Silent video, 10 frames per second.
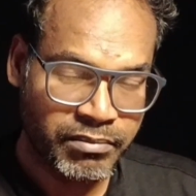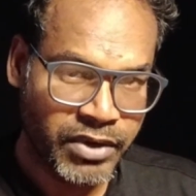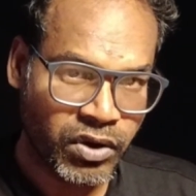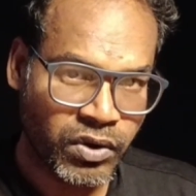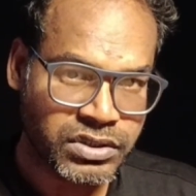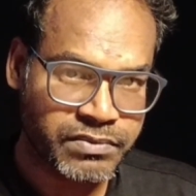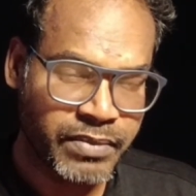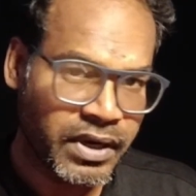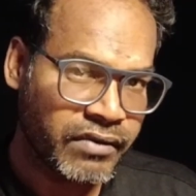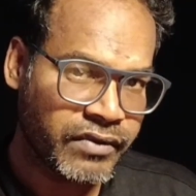Because
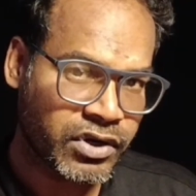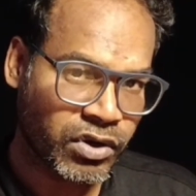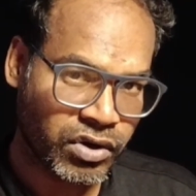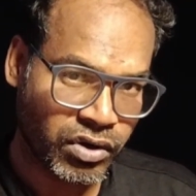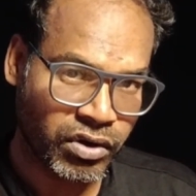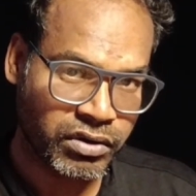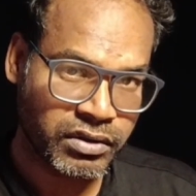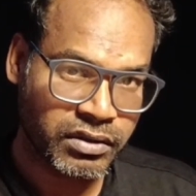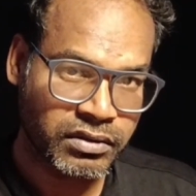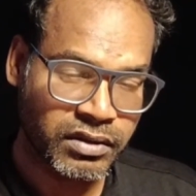believe it or not,
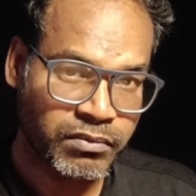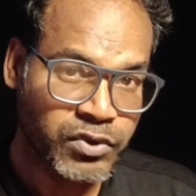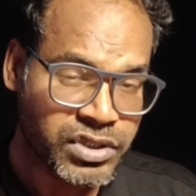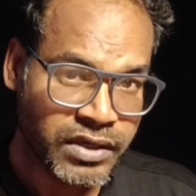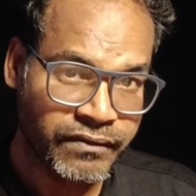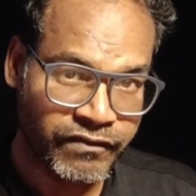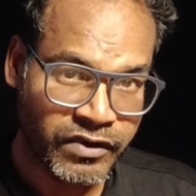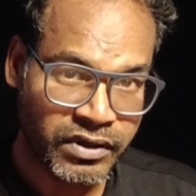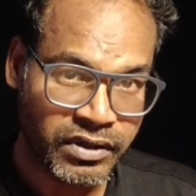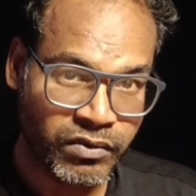the Muslim
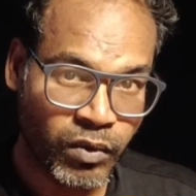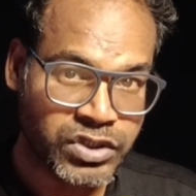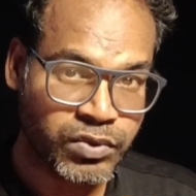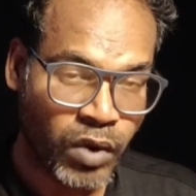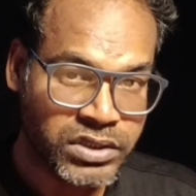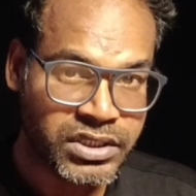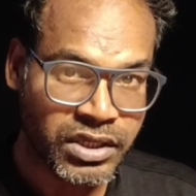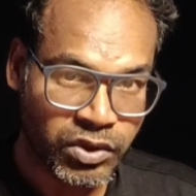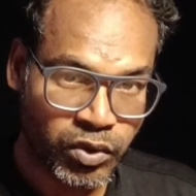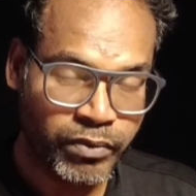world was once
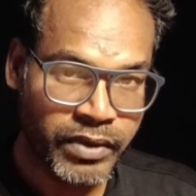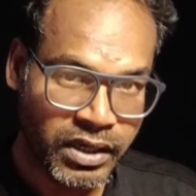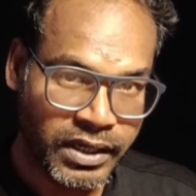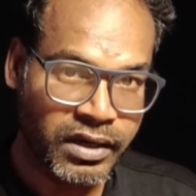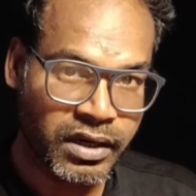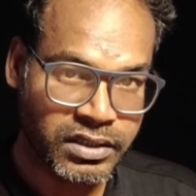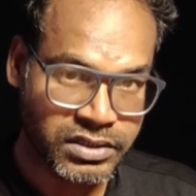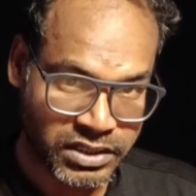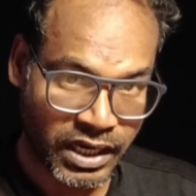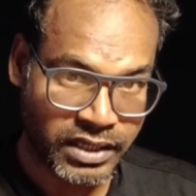the global leader
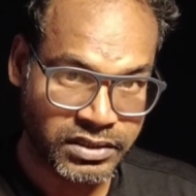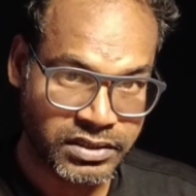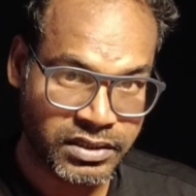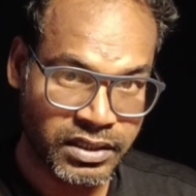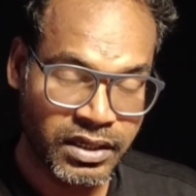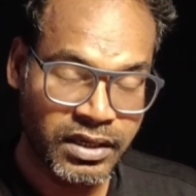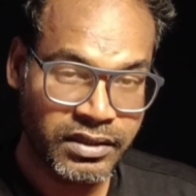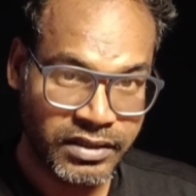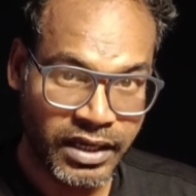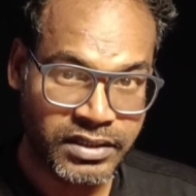in science.
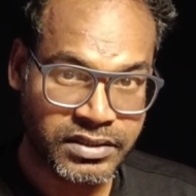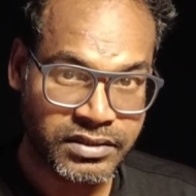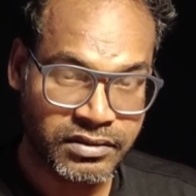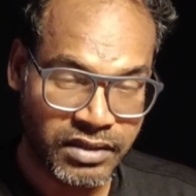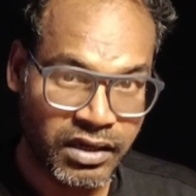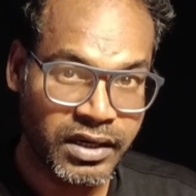Yes, the